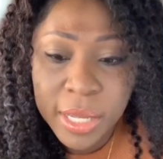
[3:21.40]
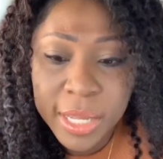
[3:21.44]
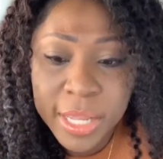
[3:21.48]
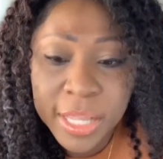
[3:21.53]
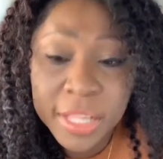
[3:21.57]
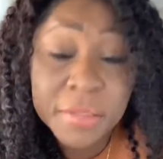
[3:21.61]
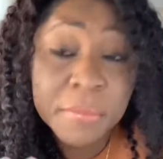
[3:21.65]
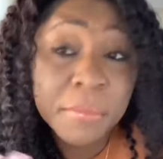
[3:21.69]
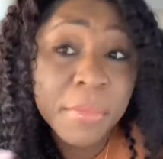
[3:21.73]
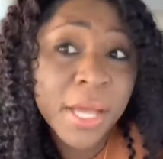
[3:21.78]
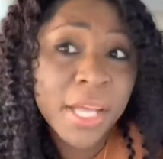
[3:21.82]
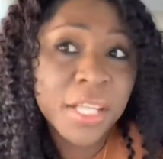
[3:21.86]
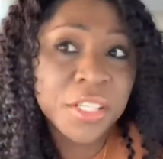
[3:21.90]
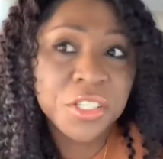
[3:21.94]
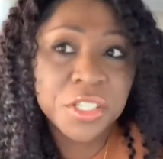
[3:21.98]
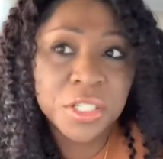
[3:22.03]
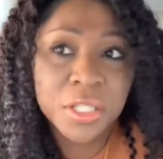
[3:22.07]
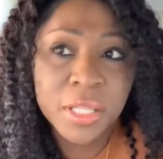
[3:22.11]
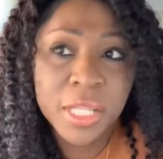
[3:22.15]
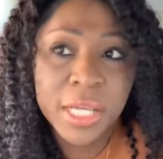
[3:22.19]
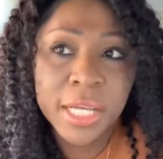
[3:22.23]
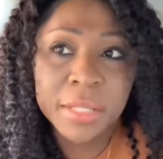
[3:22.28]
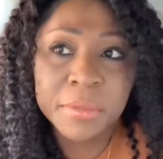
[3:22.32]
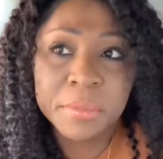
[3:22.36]
can
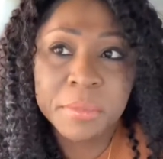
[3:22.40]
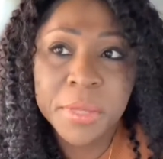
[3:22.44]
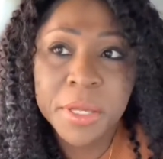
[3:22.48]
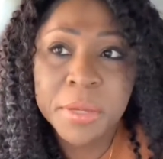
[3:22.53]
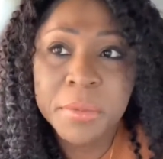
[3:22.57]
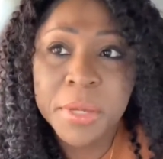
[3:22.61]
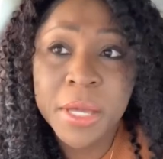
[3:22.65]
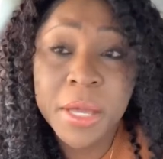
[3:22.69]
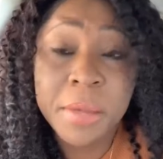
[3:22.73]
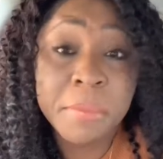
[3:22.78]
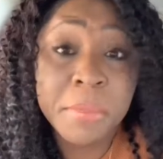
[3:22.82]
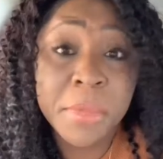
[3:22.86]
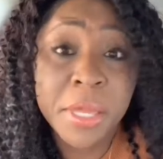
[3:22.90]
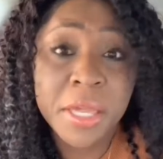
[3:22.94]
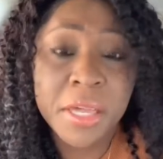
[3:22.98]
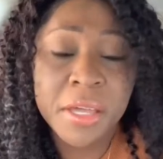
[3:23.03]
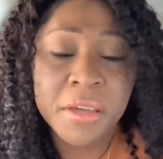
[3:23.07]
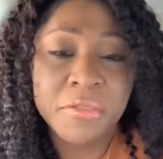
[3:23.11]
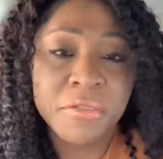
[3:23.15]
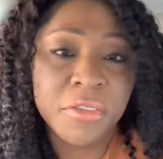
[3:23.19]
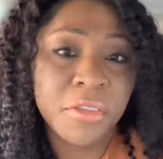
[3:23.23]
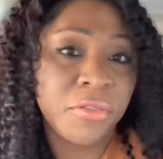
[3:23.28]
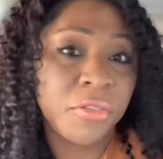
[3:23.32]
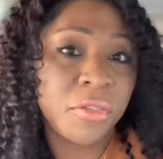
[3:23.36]
imagine that maybe I may
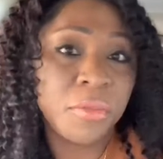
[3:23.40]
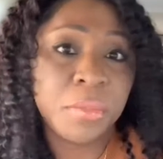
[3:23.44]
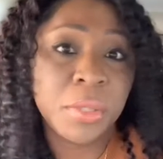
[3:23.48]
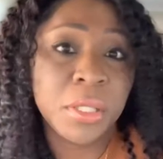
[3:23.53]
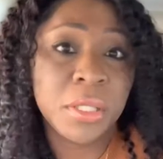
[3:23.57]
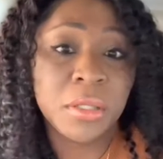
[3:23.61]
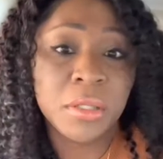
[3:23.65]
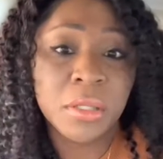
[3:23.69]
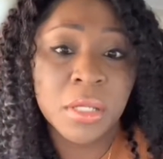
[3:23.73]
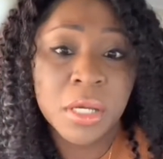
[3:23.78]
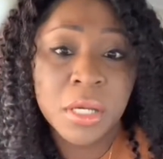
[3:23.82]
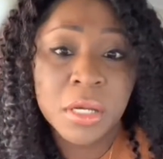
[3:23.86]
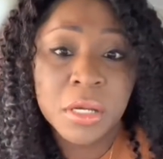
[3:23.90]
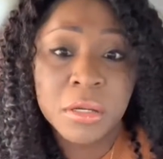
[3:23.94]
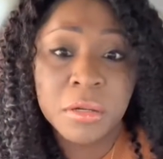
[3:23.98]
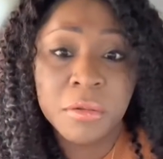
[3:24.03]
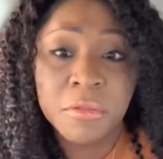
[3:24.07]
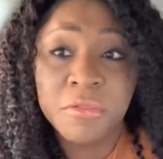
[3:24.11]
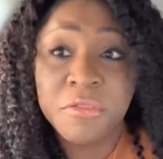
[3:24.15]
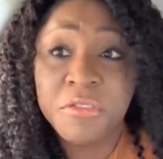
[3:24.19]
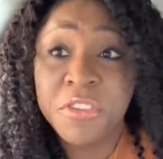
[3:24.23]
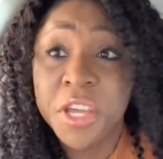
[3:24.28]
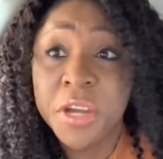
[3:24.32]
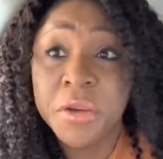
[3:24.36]
have even been
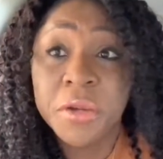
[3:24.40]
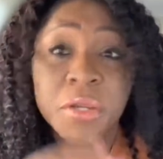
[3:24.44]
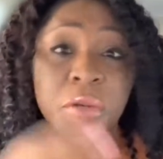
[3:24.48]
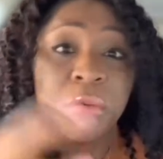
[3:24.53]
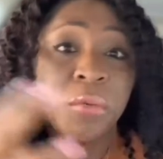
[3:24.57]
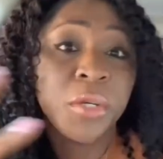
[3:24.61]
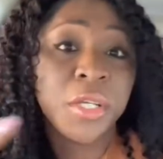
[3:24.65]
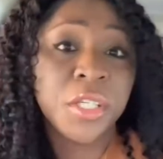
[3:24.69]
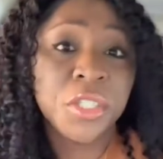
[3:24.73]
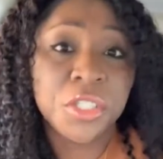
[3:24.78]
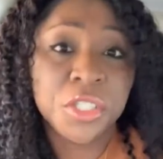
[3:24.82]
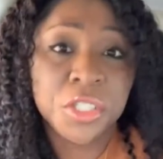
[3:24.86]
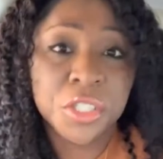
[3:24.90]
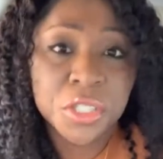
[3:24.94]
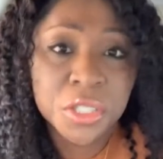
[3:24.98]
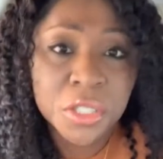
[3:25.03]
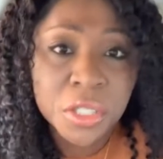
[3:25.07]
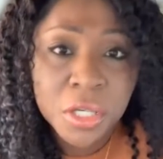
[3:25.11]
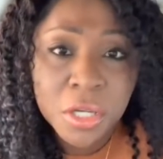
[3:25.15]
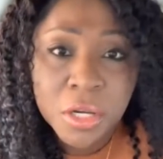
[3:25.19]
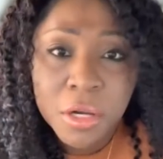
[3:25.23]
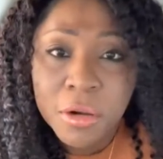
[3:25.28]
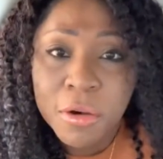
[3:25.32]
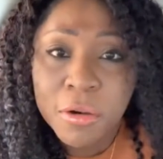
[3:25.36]
very rich
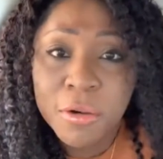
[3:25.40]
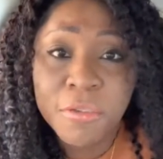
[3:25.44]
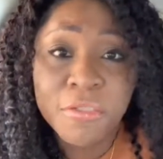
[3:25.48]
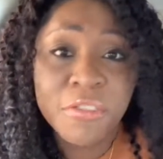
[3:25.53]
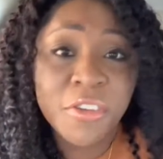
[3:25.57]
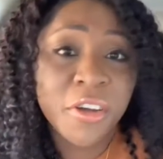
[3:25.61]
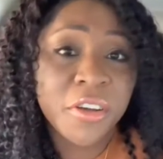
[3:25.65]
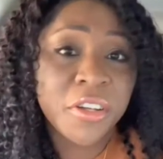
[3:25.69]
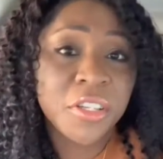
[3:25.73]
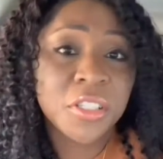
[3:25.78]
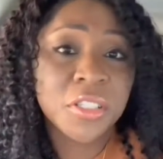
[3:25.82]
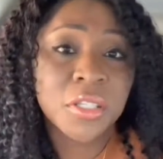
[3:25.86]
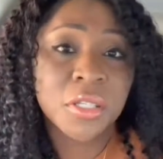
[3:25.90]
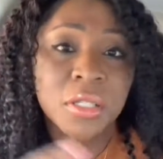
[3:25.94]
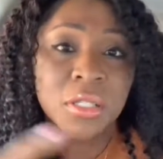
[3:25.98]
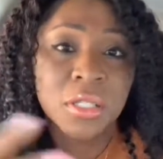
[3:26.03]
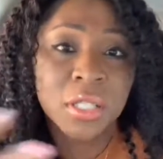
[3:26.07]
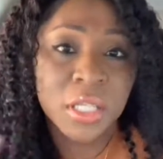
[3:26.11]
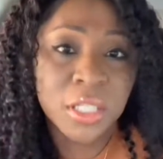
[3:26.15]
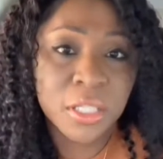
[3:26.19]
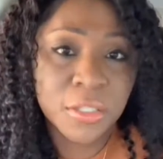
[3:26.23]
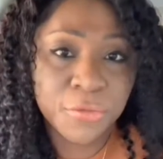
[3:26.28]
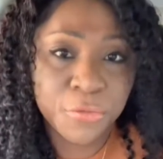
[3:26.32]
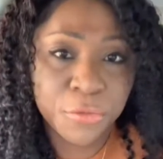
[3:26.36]
or very
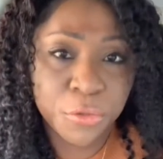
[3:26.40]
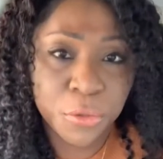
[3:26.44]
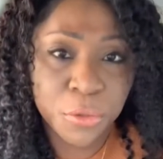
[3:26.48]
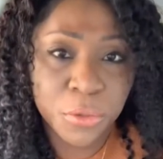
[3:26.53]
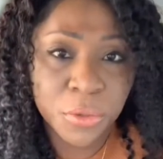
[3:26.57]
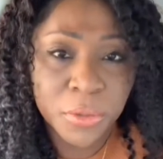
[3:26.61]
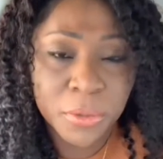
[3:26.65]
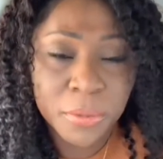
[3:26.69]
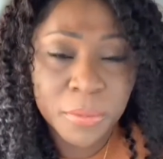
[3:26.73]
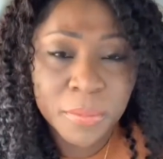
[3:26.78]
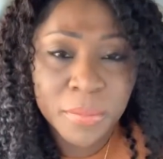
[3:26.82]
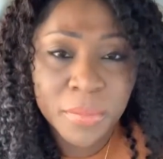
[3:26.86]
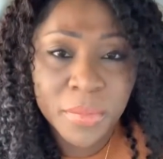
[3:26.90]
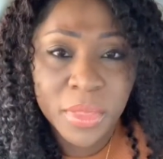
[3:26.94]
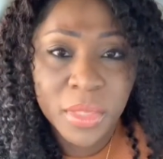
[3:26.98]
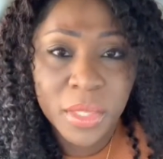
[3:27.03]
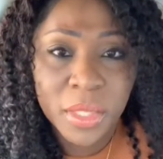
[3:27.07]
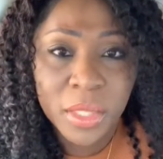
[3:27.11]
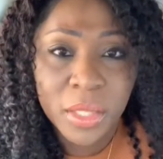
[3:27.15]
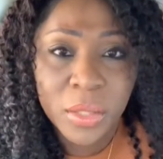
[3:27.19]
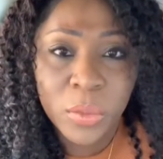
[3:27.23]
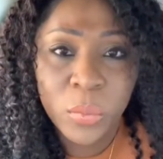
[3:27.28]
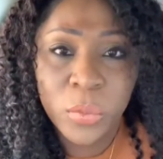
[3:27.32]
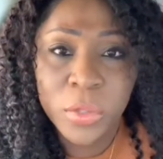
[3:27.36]
successful
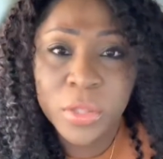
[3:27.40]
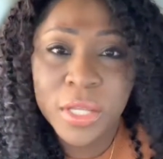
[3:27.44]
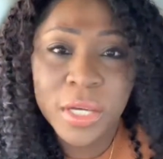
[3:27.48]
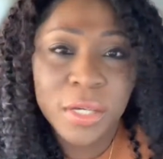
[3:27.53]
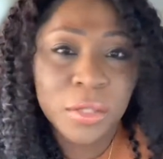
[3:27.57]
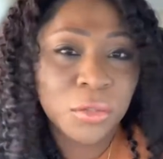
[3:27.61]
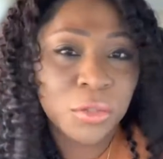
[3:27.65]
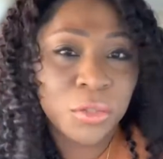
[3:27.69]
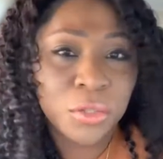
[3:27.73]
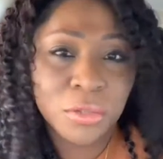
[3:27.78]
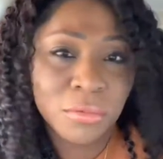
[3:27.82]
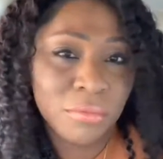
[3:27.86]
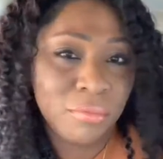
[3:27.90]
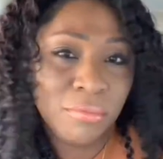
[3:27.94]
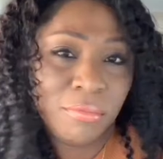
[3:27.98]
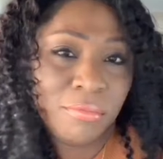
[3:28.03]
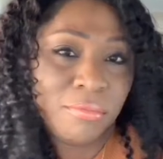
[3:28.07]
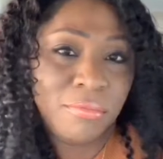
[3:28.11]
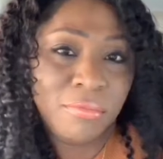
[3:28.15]
without